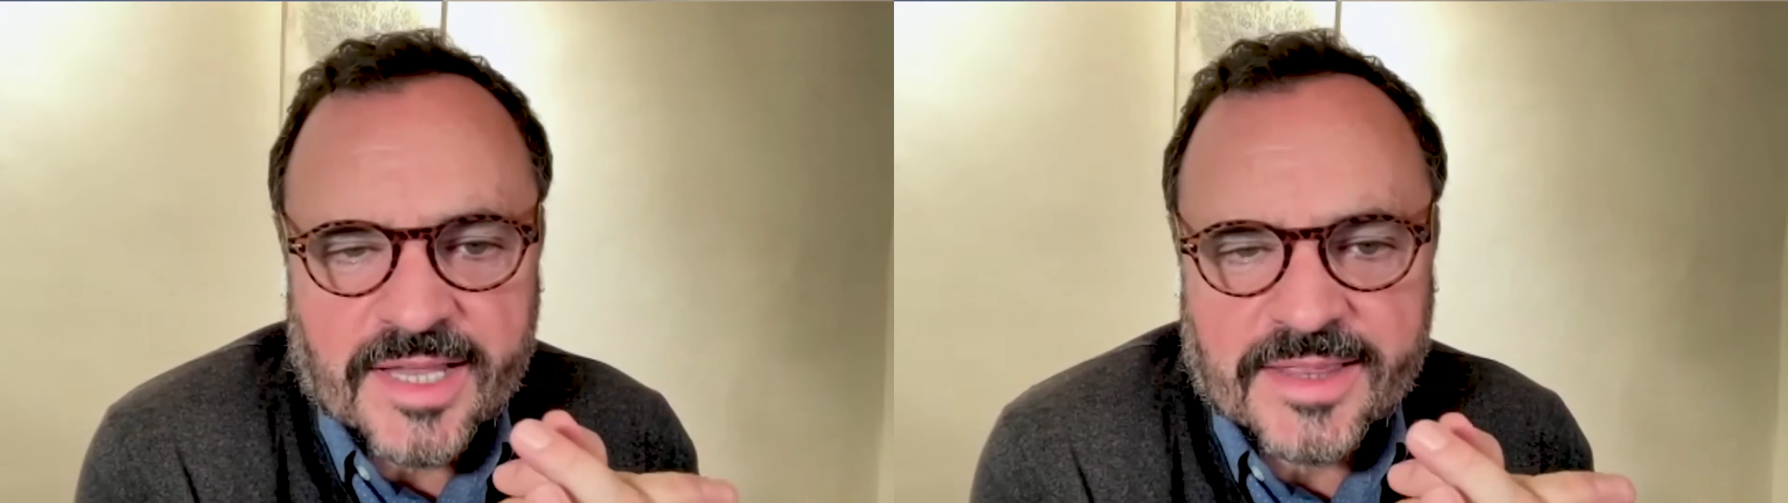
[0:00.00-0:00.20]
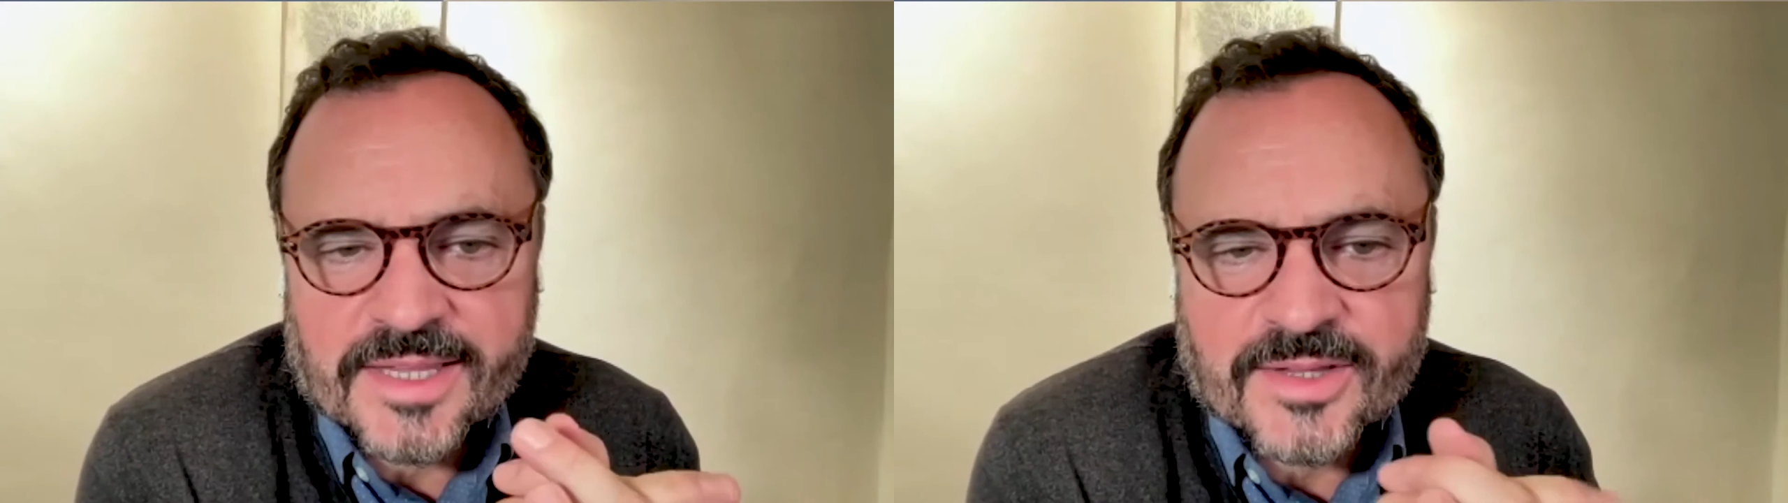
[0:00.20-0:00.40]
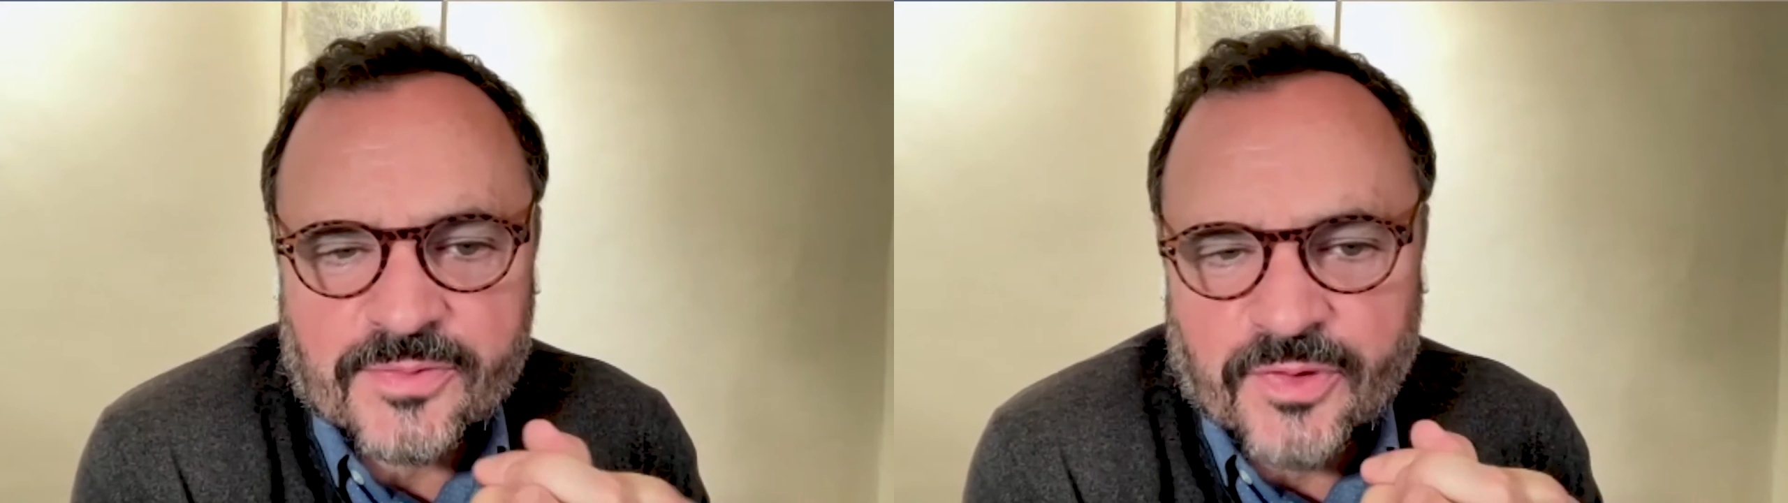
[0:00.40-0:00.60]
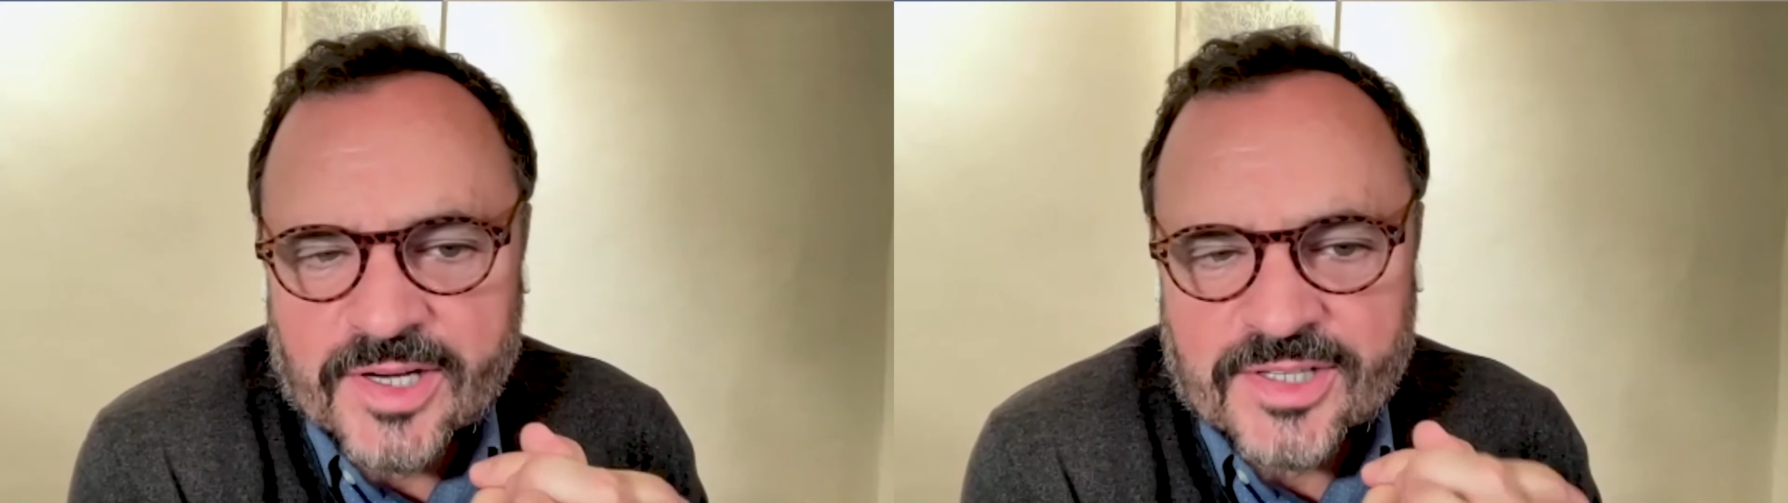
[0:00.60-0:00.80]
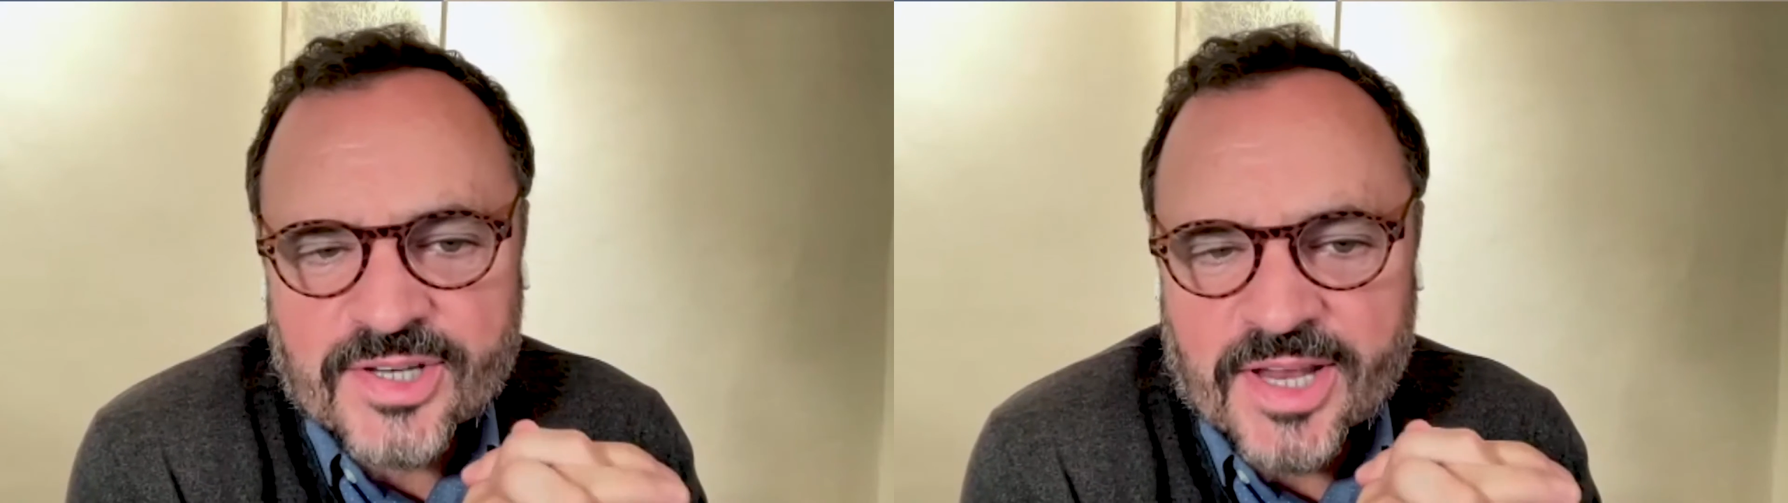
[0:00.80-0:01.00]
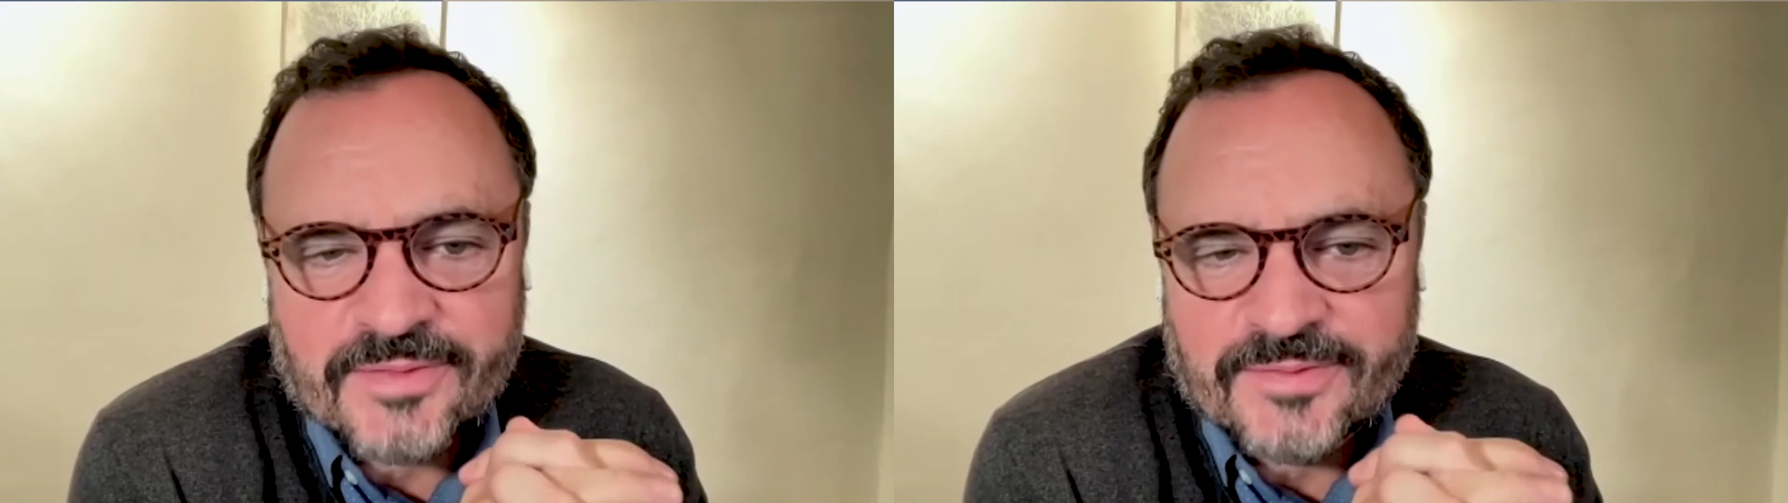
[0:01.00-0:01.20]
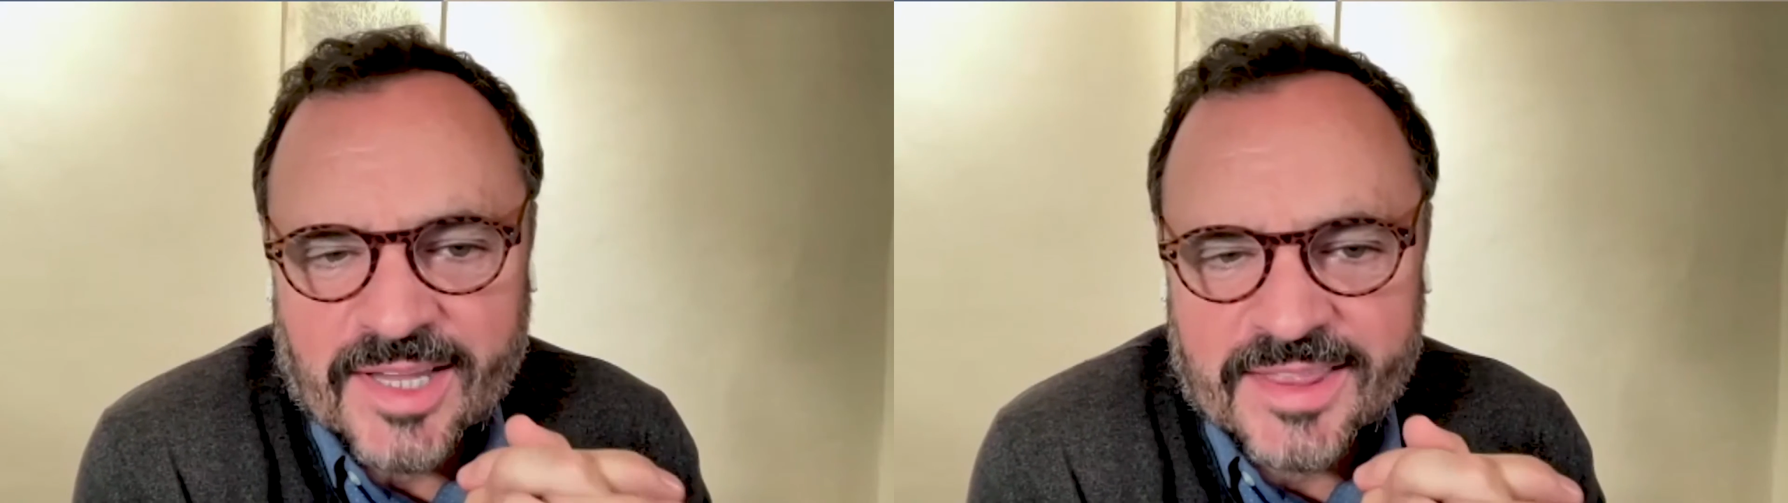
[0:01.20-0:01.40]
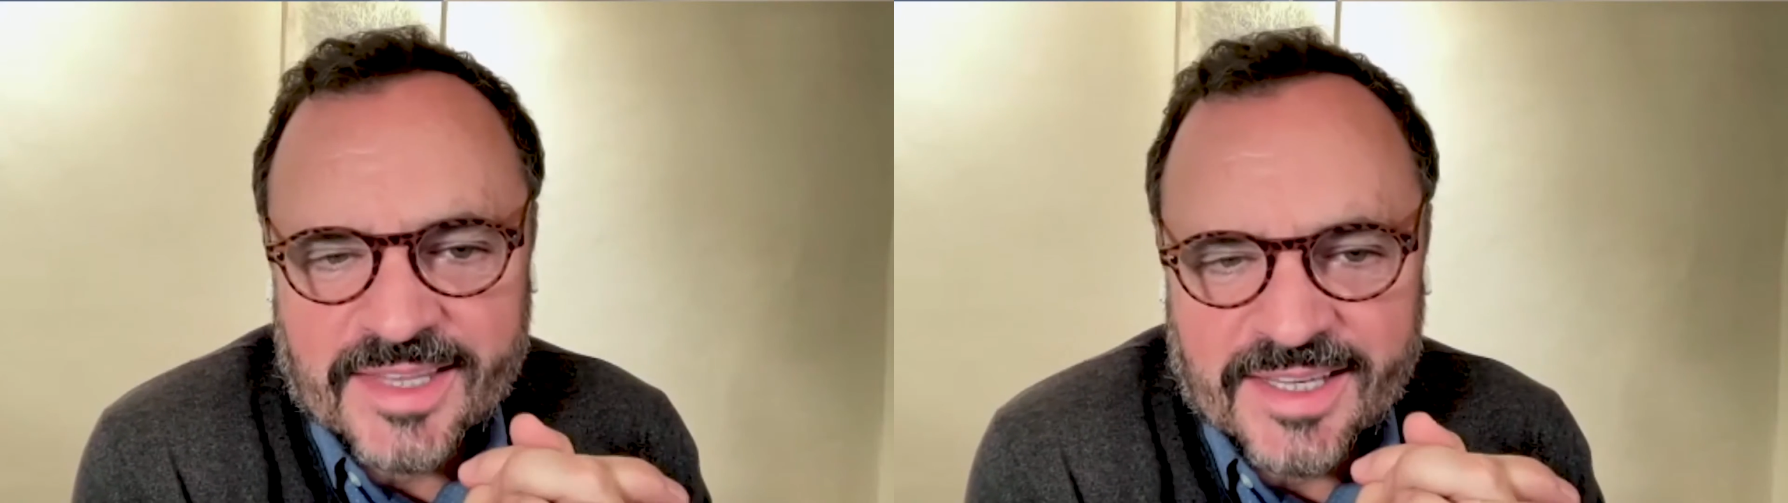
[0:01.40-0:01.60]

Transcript: that the French have nothing